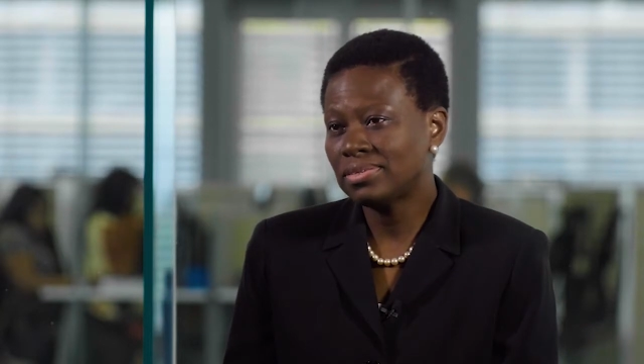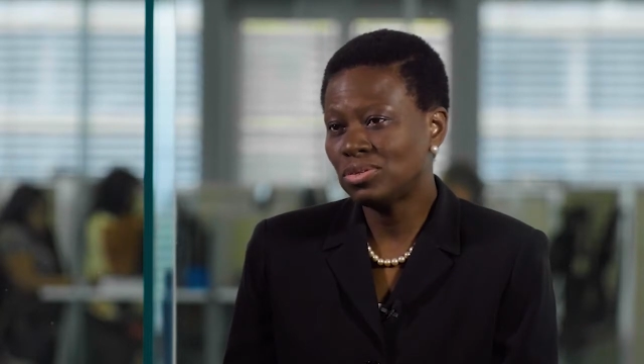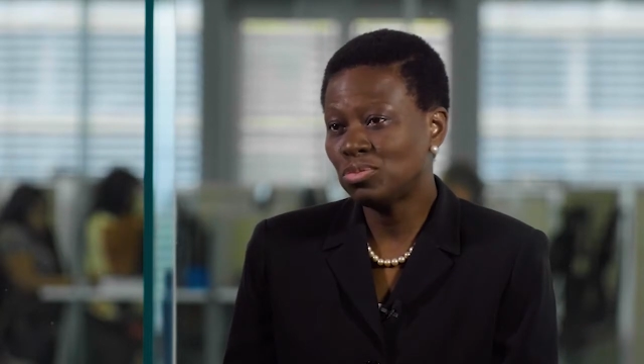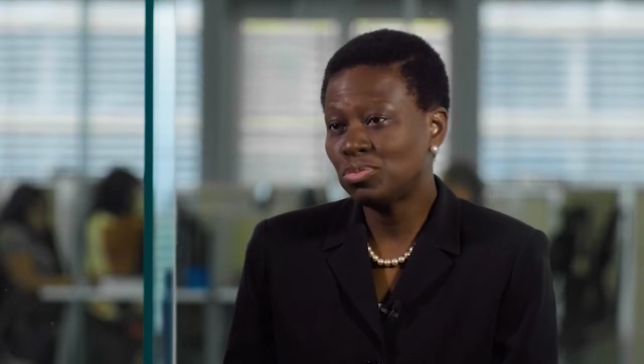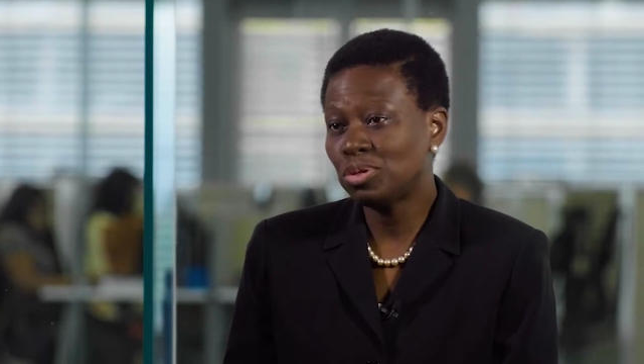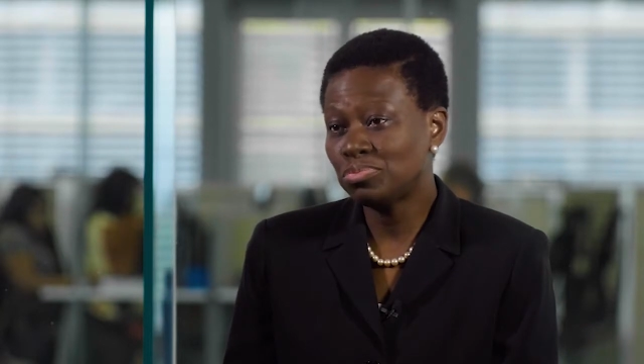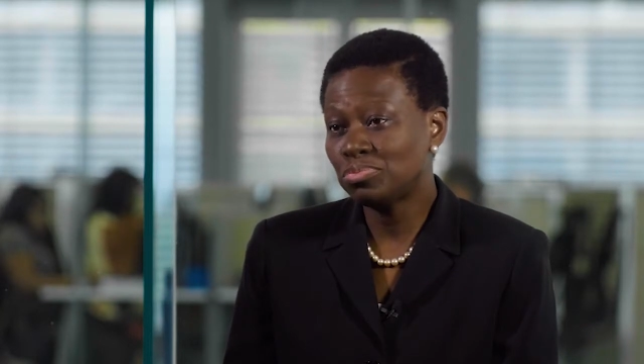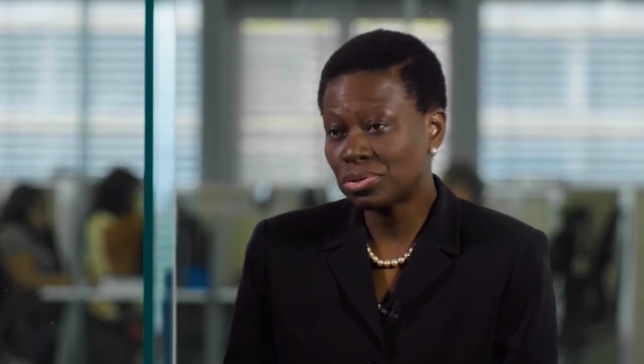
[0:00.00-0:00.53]
to
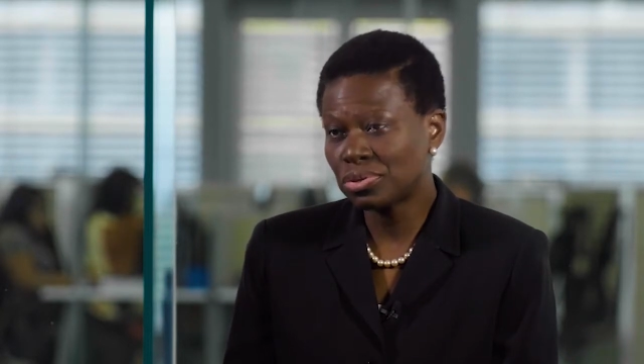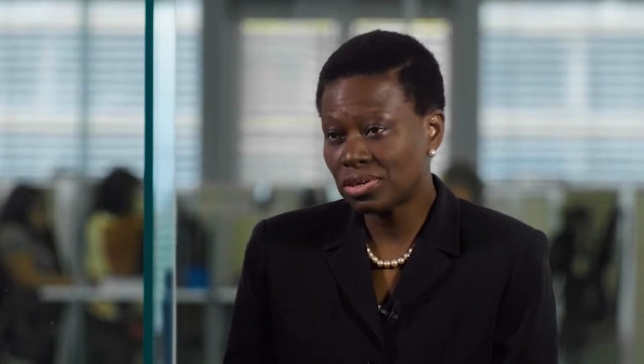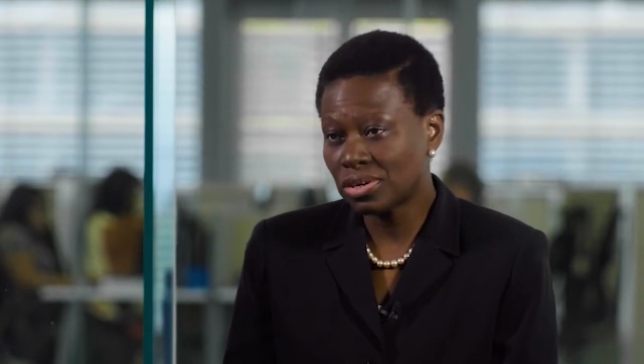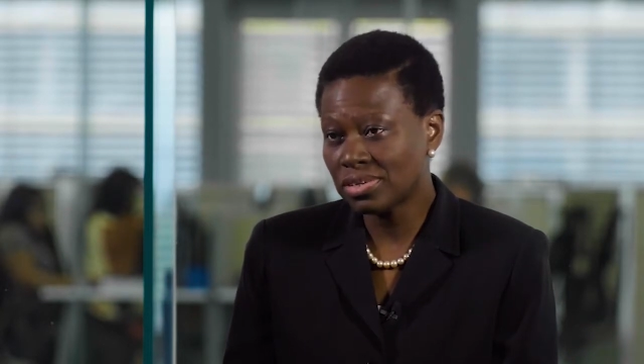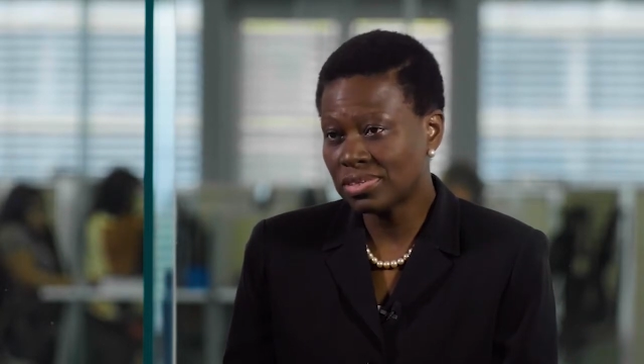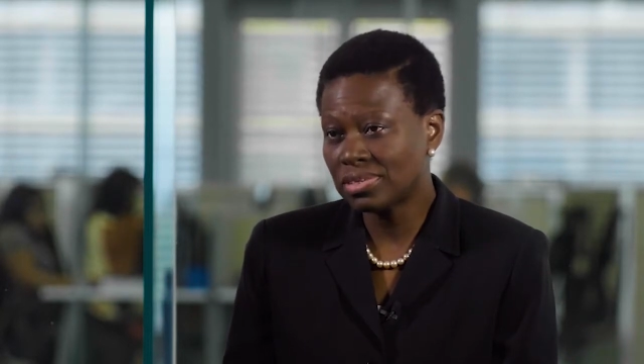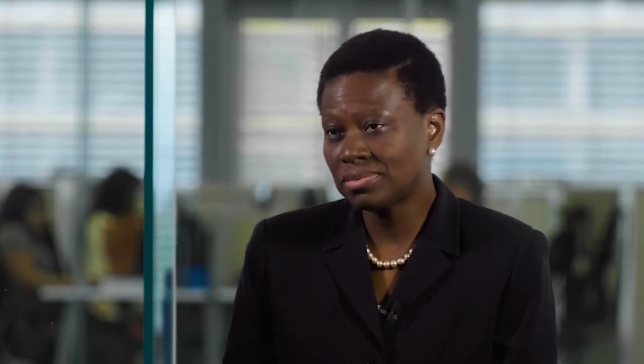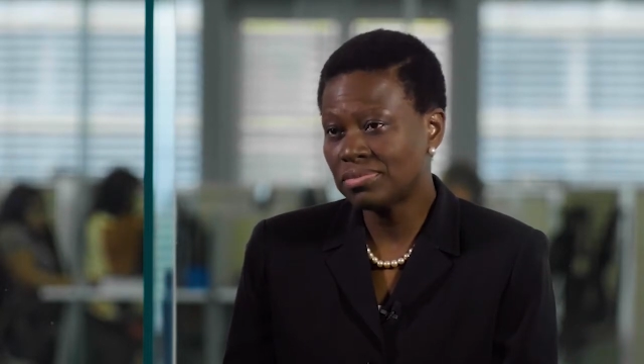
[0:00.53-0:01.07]
be
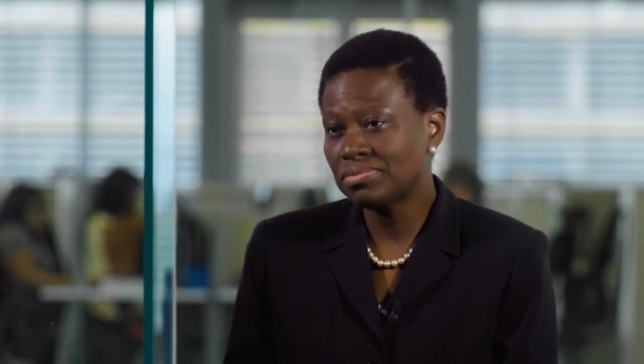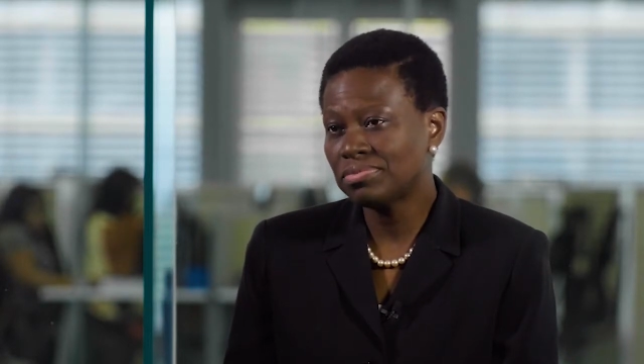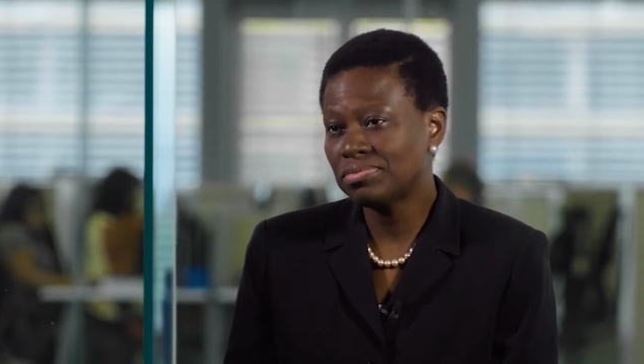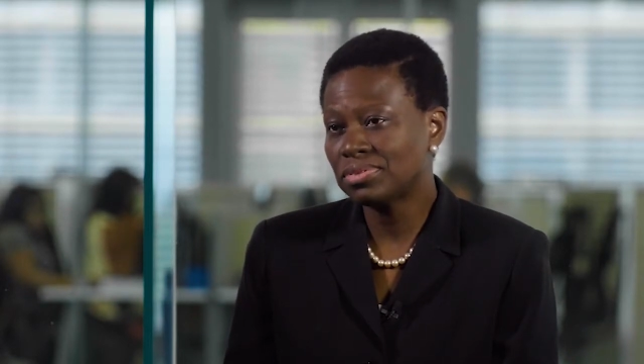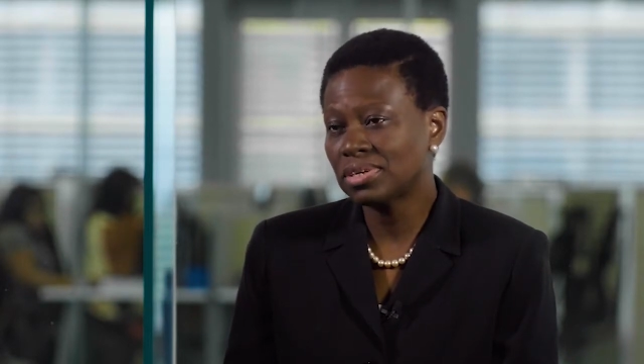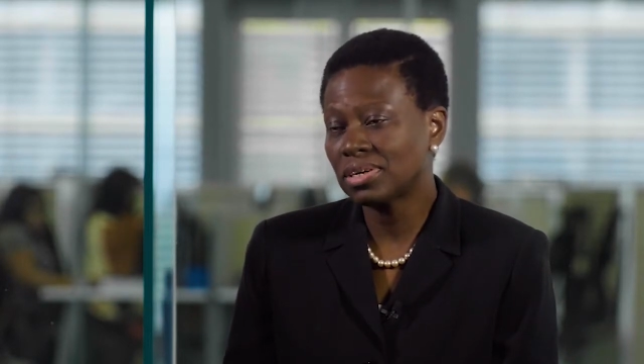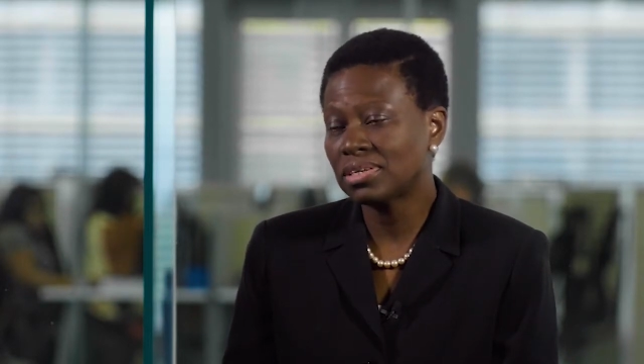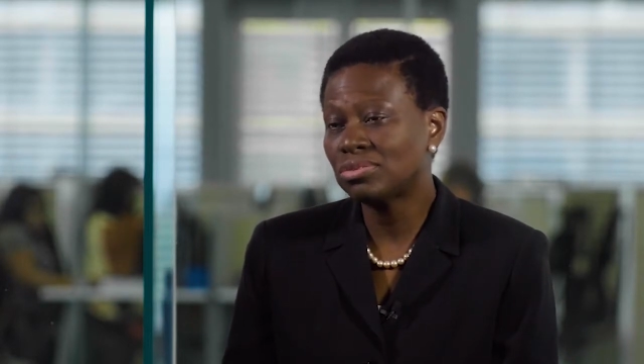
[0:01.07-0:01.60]
productive,
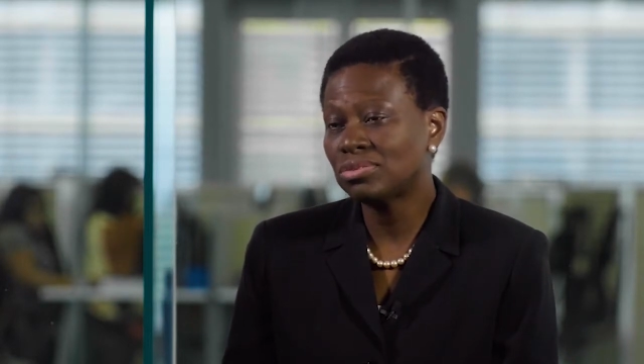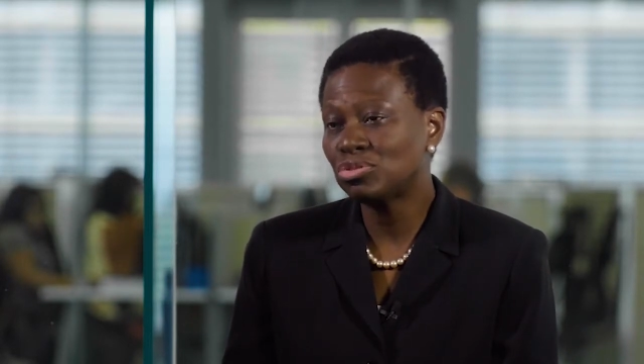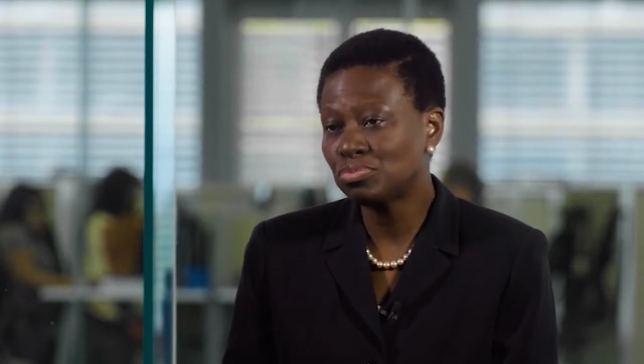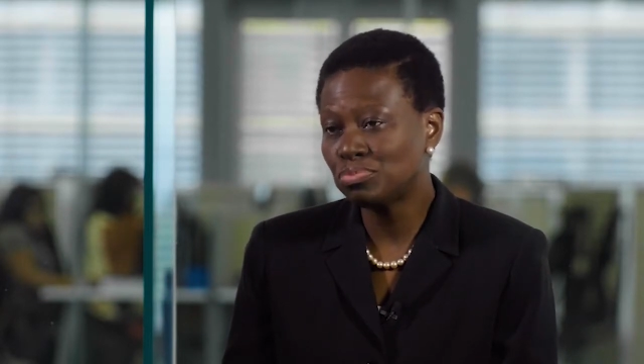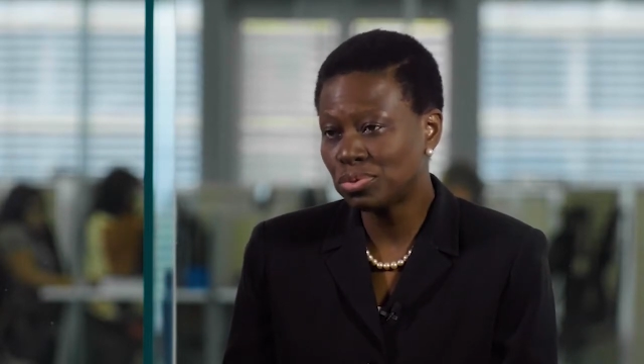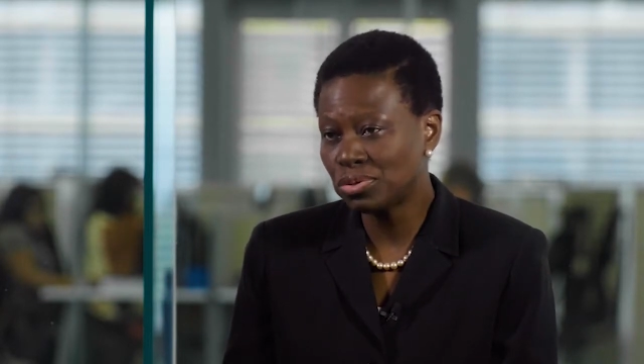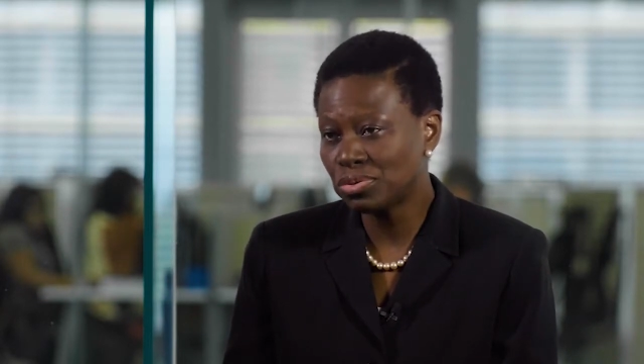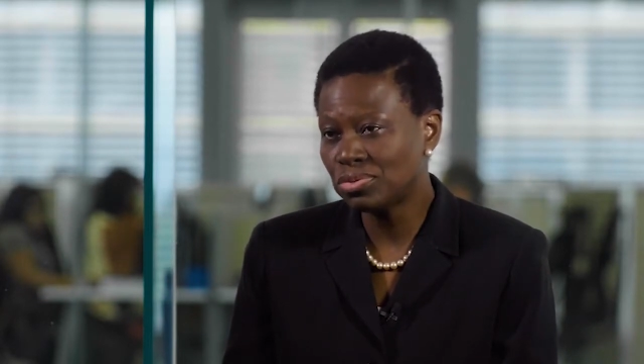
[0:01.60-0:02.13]
to
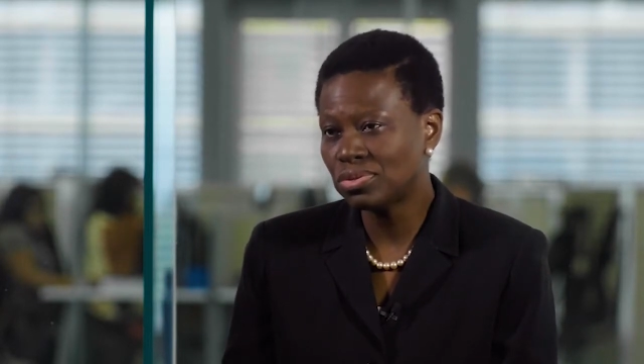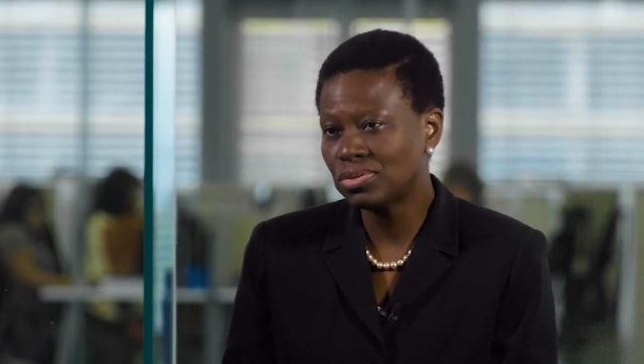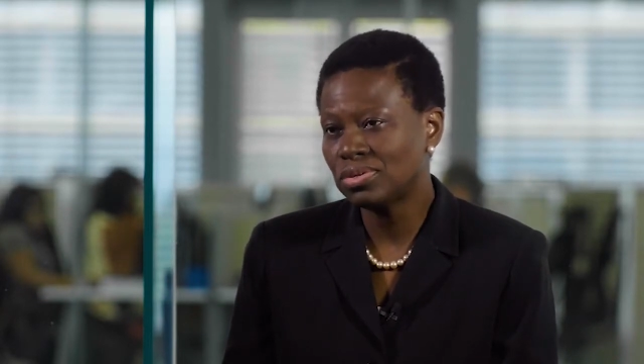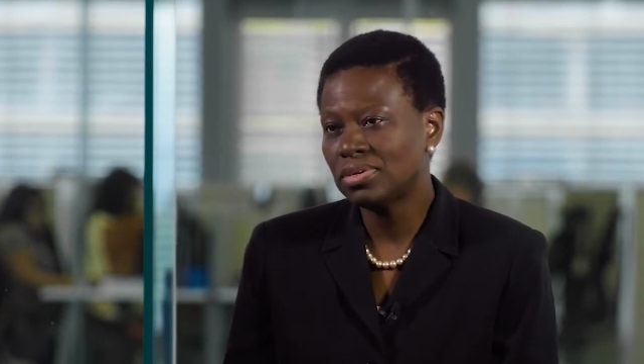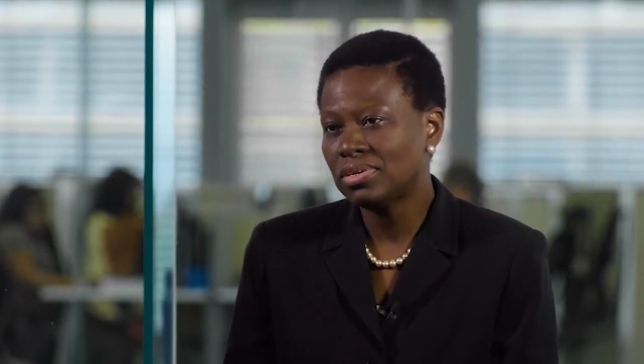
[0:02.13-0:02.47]
contribute